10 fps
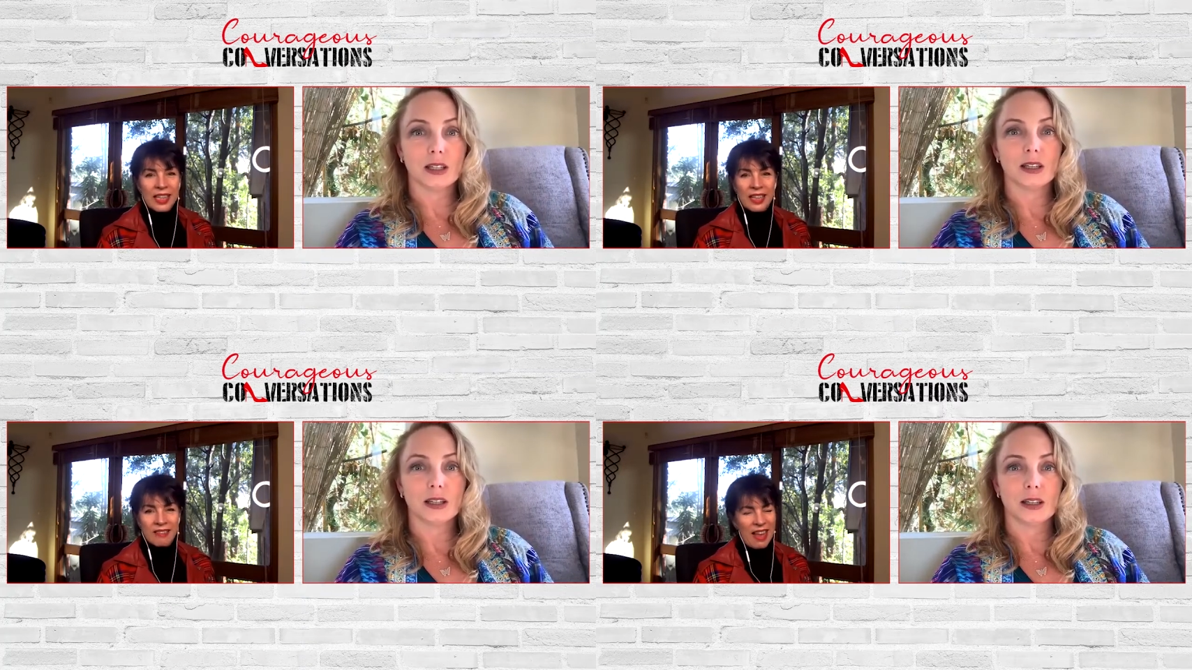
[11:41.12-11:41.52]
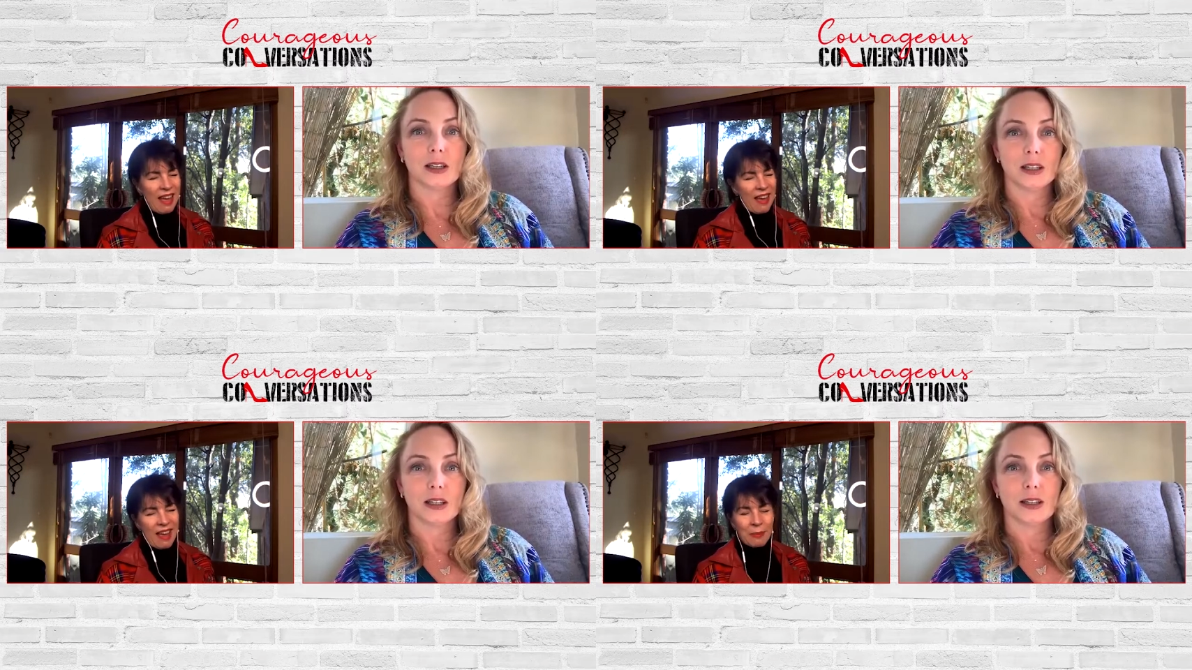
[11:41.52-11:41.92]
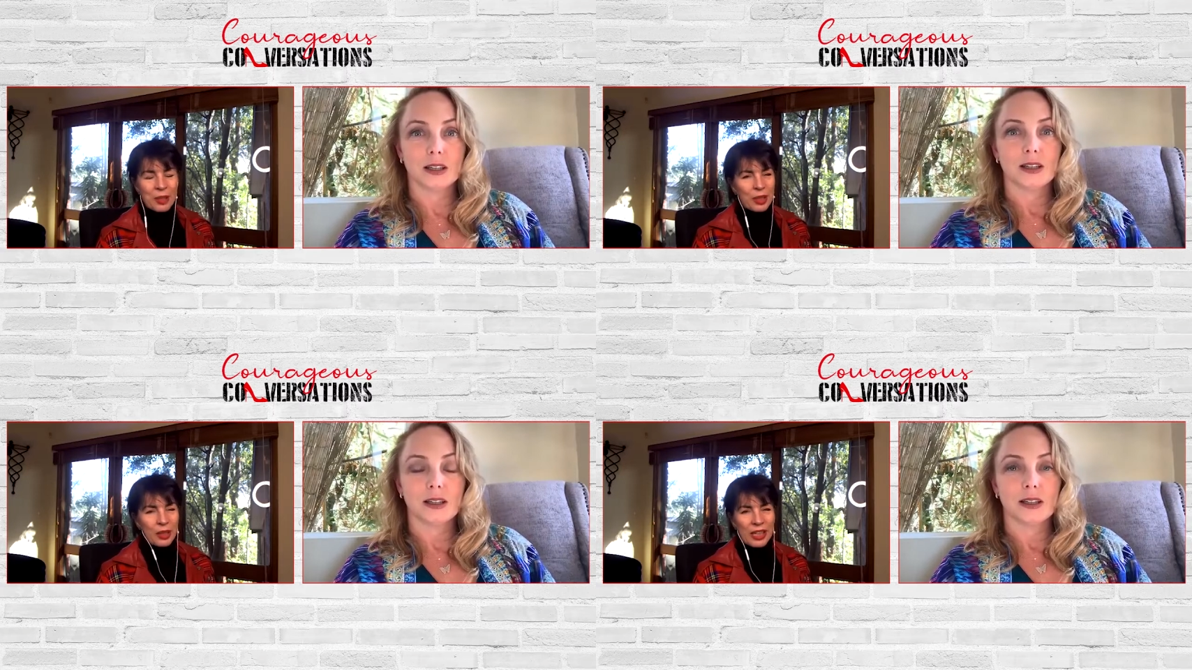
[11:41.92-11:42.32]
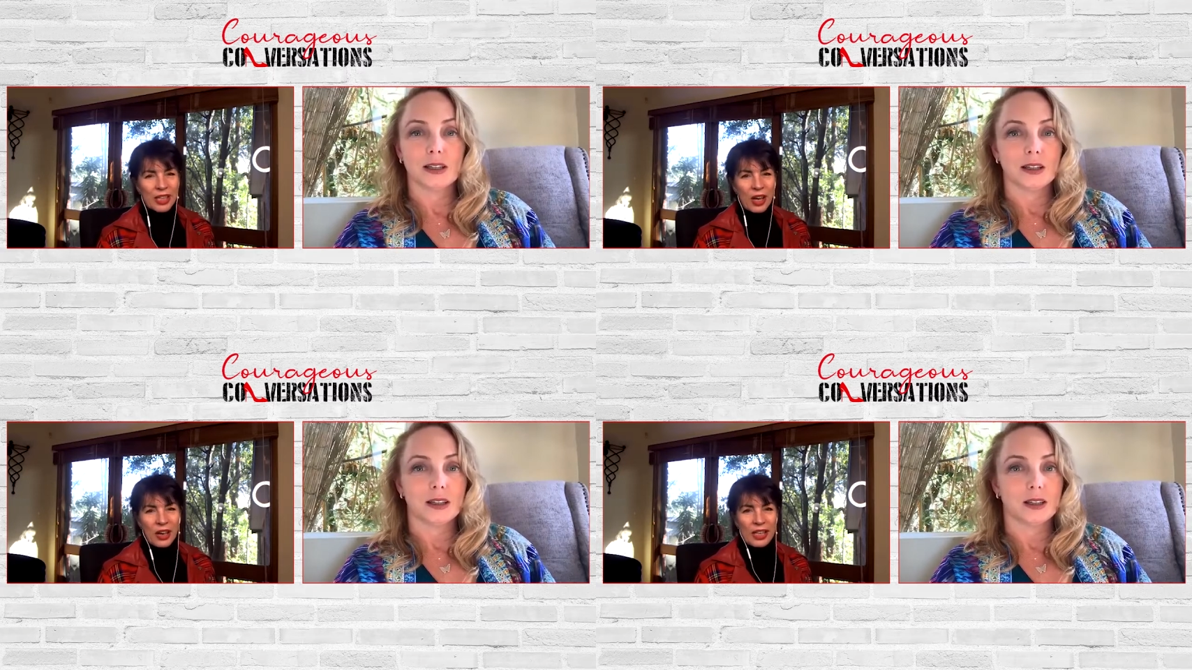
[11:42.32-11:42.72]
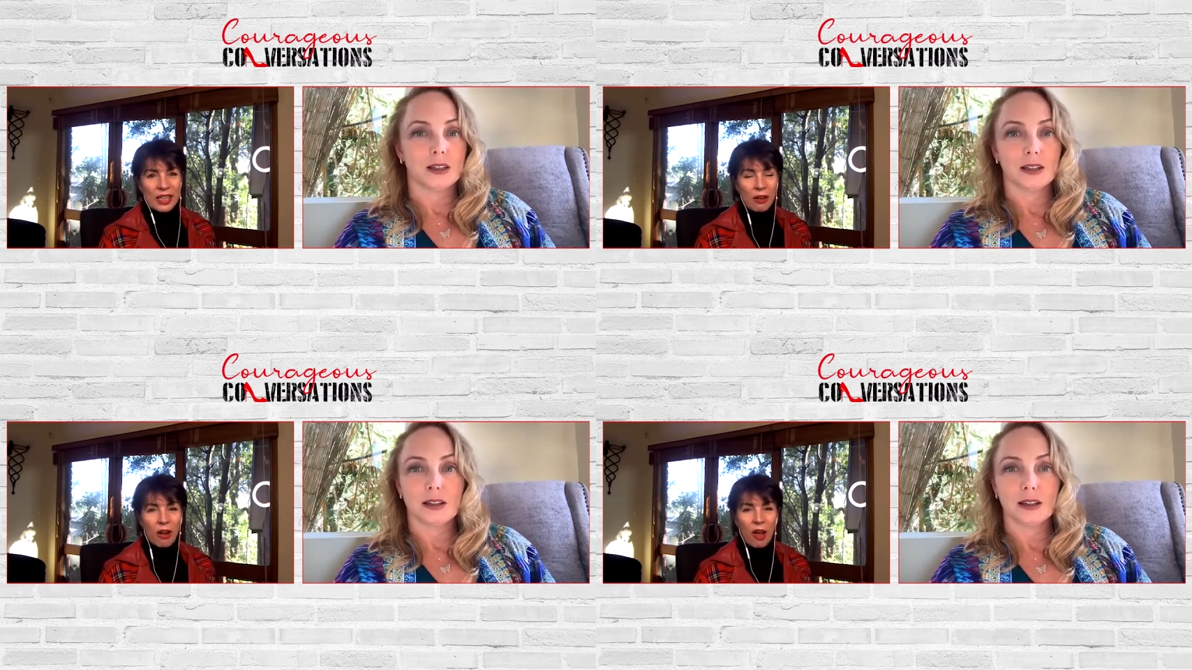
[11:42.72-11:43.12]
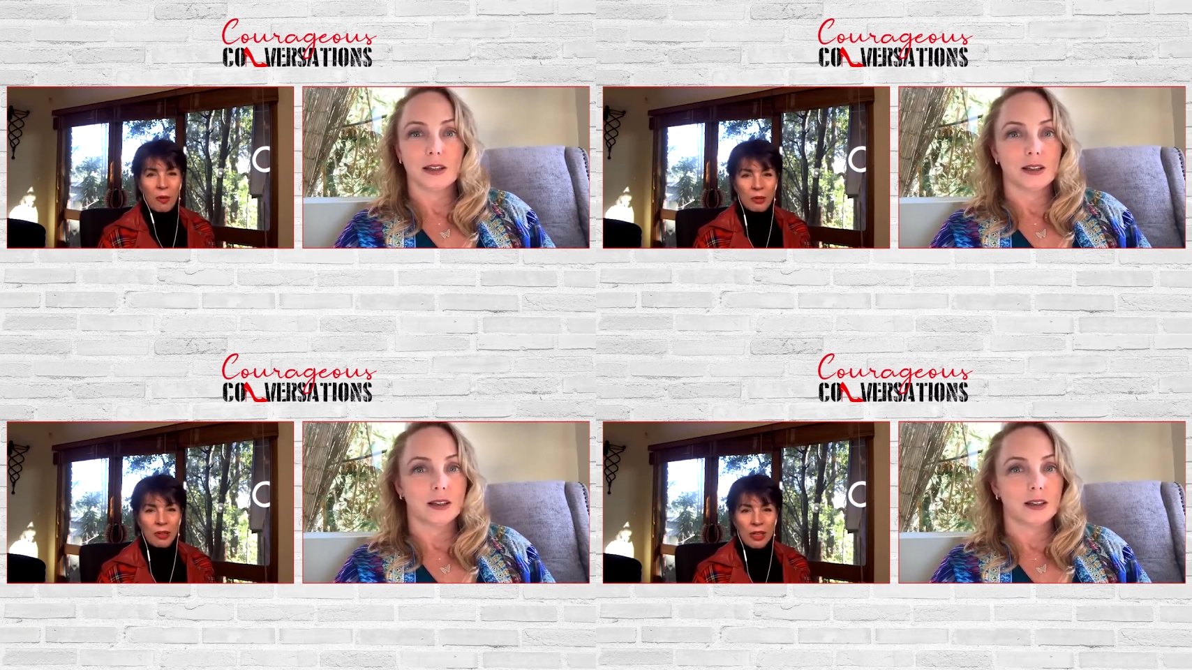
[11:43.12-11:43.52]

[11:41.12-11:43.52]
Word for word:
Speaker 1: the. Yeah, absolutely. So it's a global.